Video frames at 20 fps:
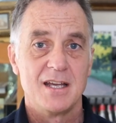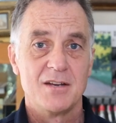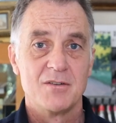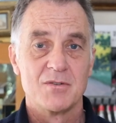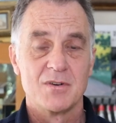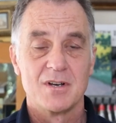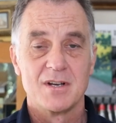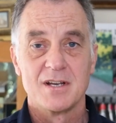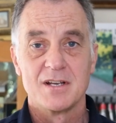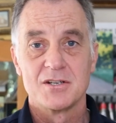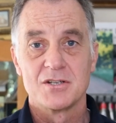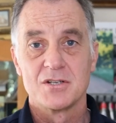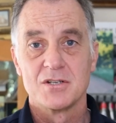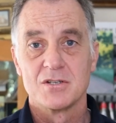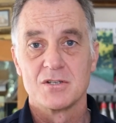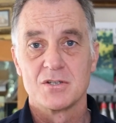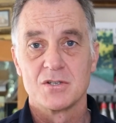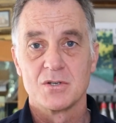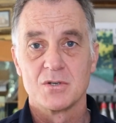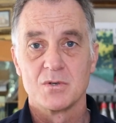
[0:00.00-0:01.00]
in
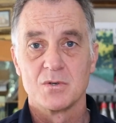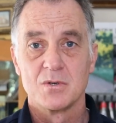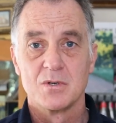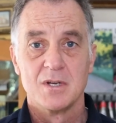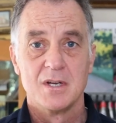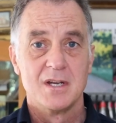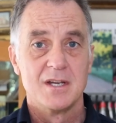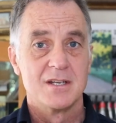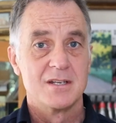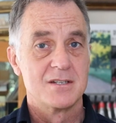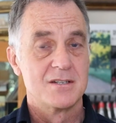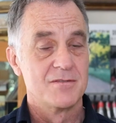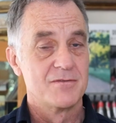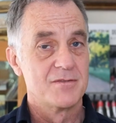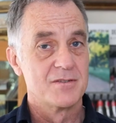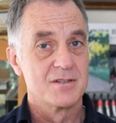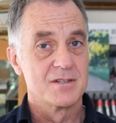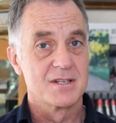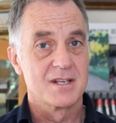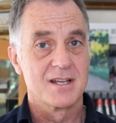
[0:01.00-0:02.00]
relation to
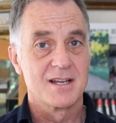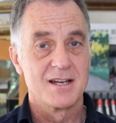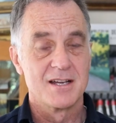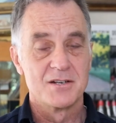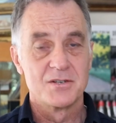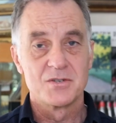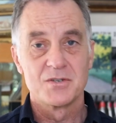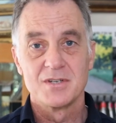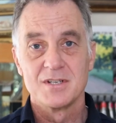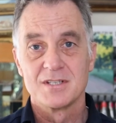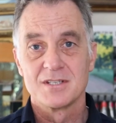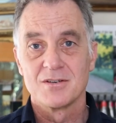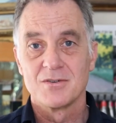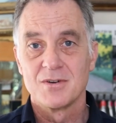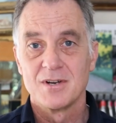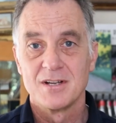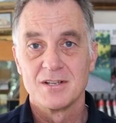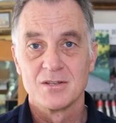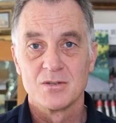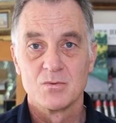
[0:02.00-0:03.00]
different countries
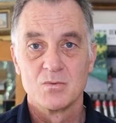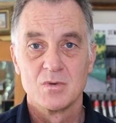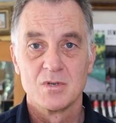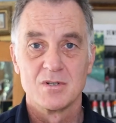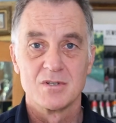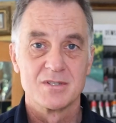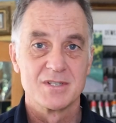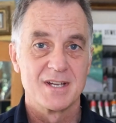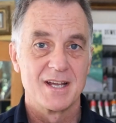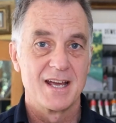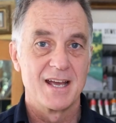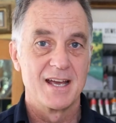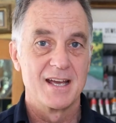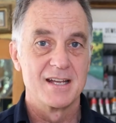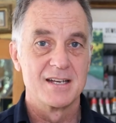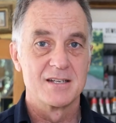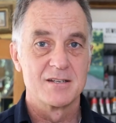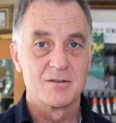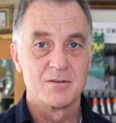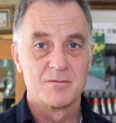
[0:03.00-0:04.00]
around the world,
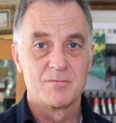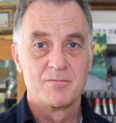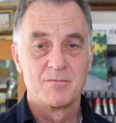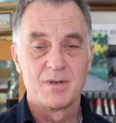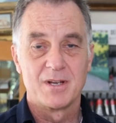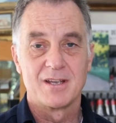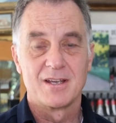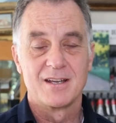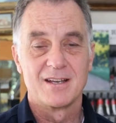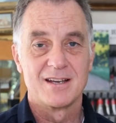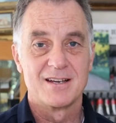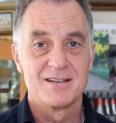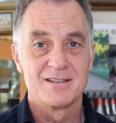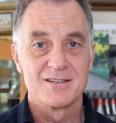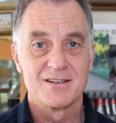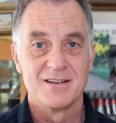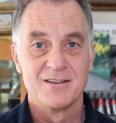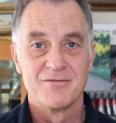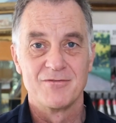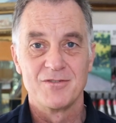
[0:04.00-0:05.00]
and picking
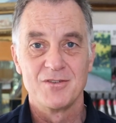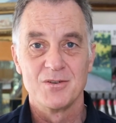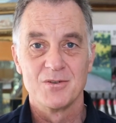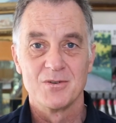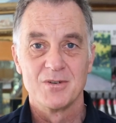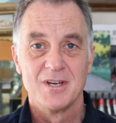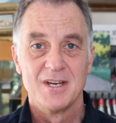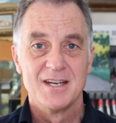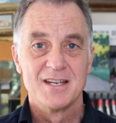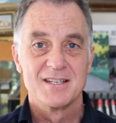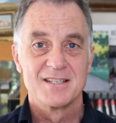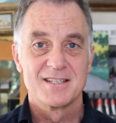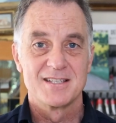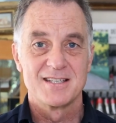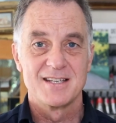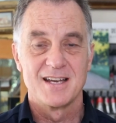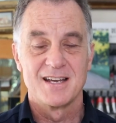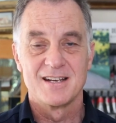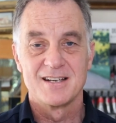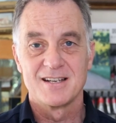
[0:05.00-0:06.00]
out a few
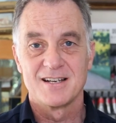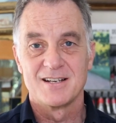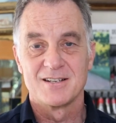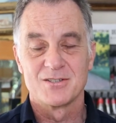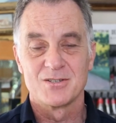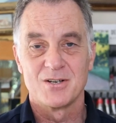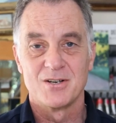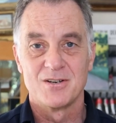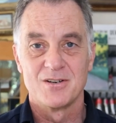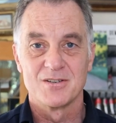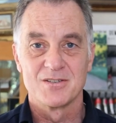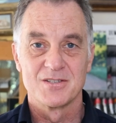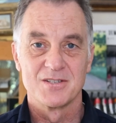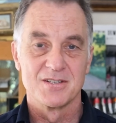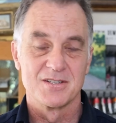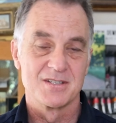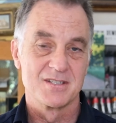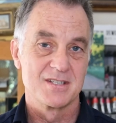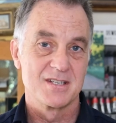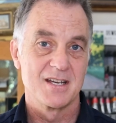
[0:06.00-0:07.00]
standout
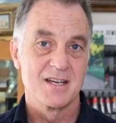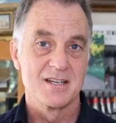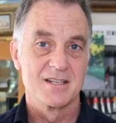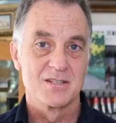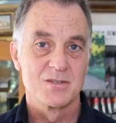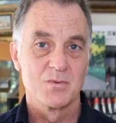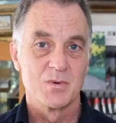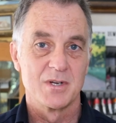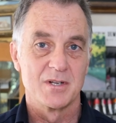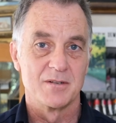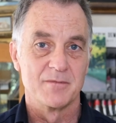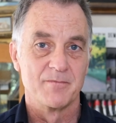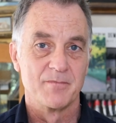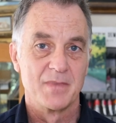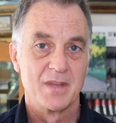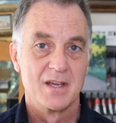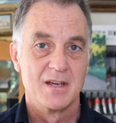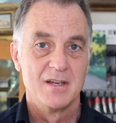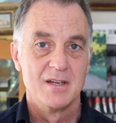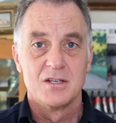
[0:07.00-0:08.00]
artists as well.
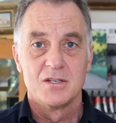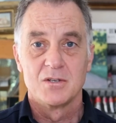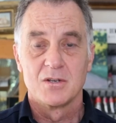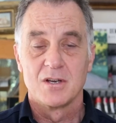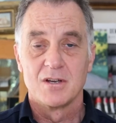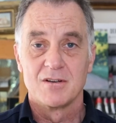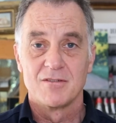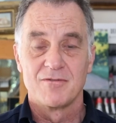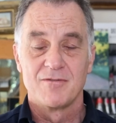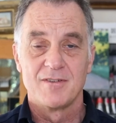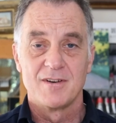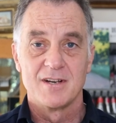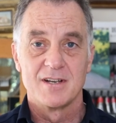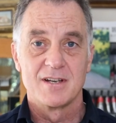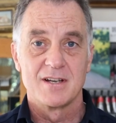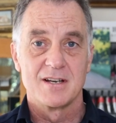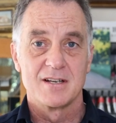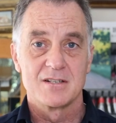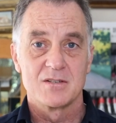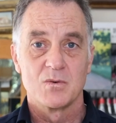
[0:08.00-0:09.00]
You're going to
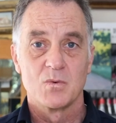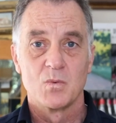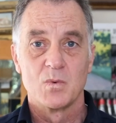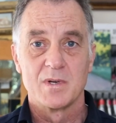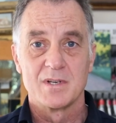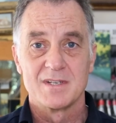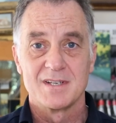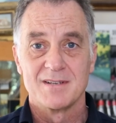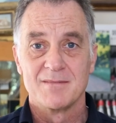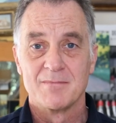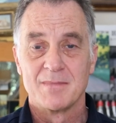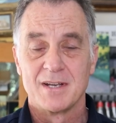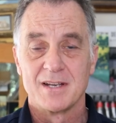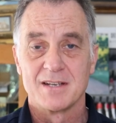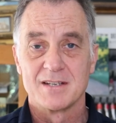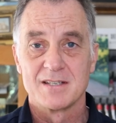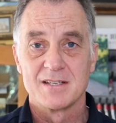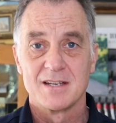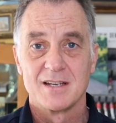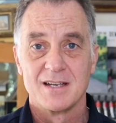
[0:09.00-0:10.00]
find out what
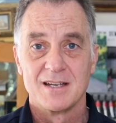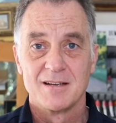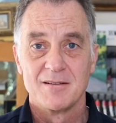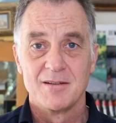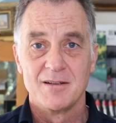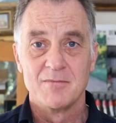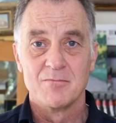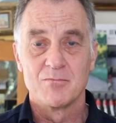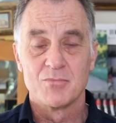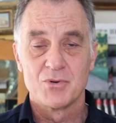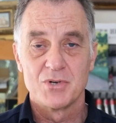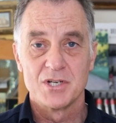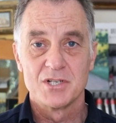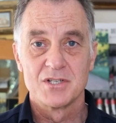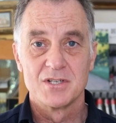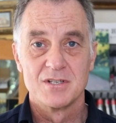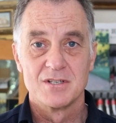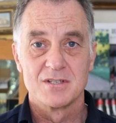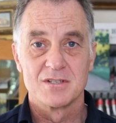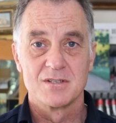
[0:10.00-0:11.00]
makes
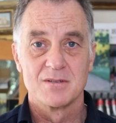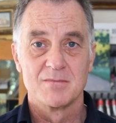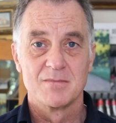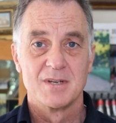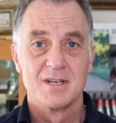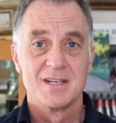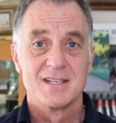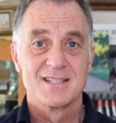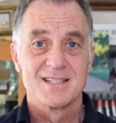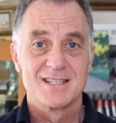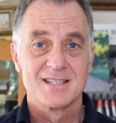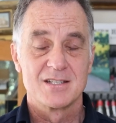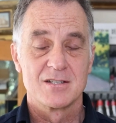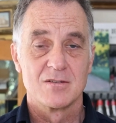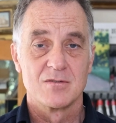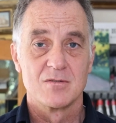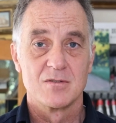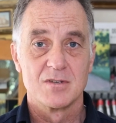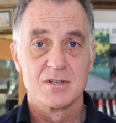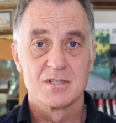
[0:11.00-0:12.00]
Impressionism
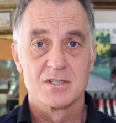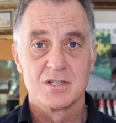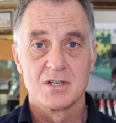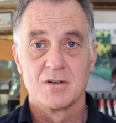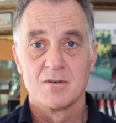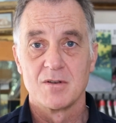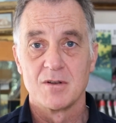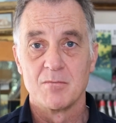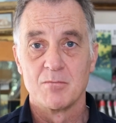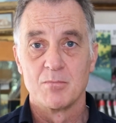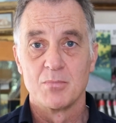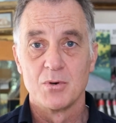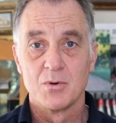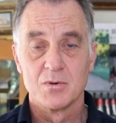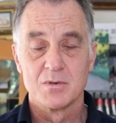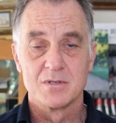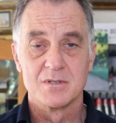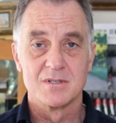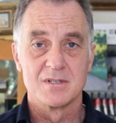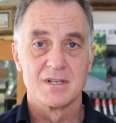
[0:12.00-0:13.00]
still so
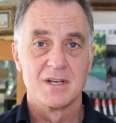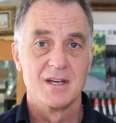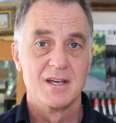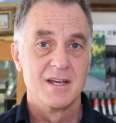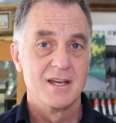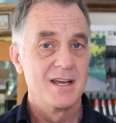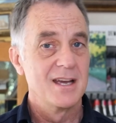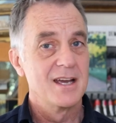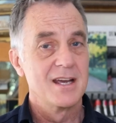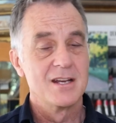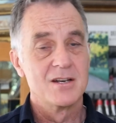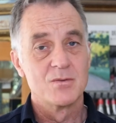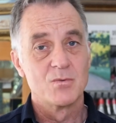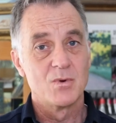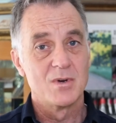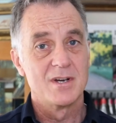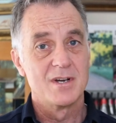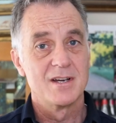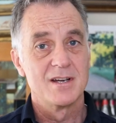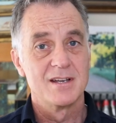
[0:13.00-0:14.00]
important and
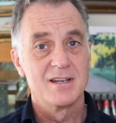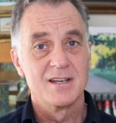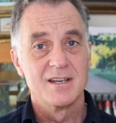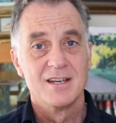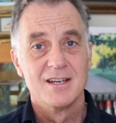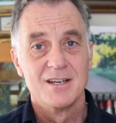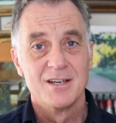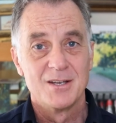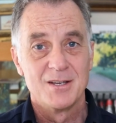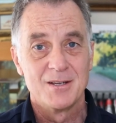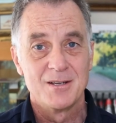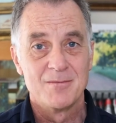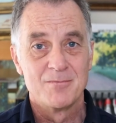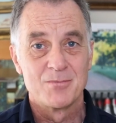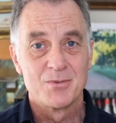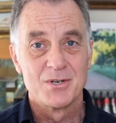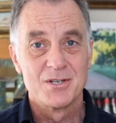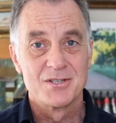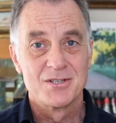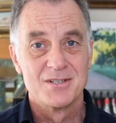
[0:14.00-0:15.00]
why
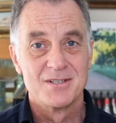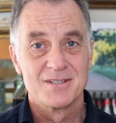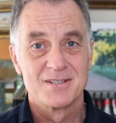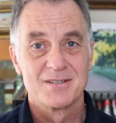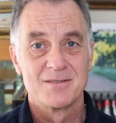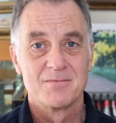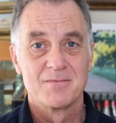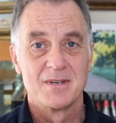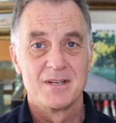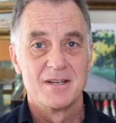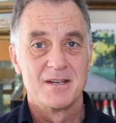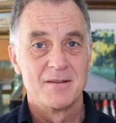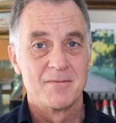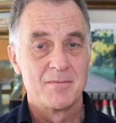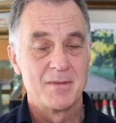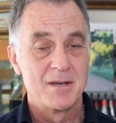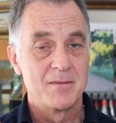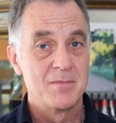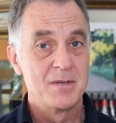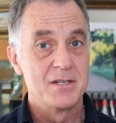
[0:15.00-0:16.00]
Impressionism
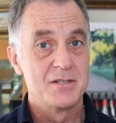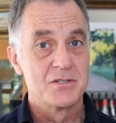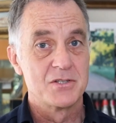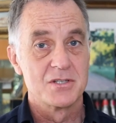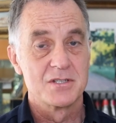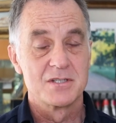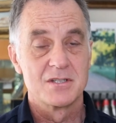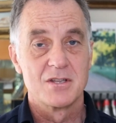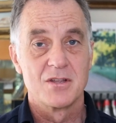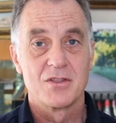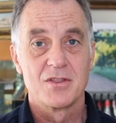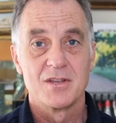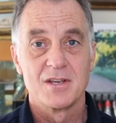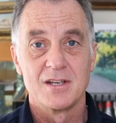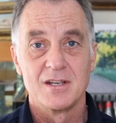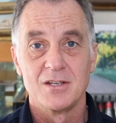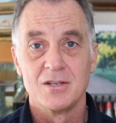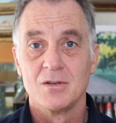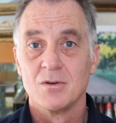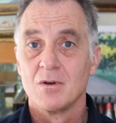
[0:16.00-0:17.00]
may be just the
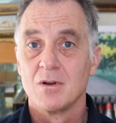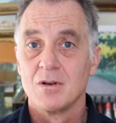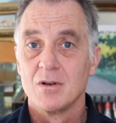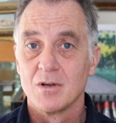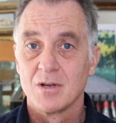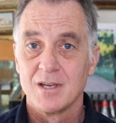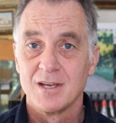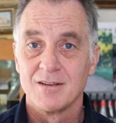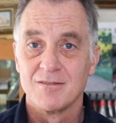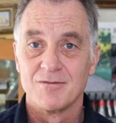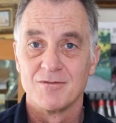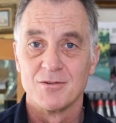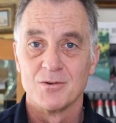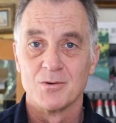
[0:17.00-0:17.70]
thing you're looking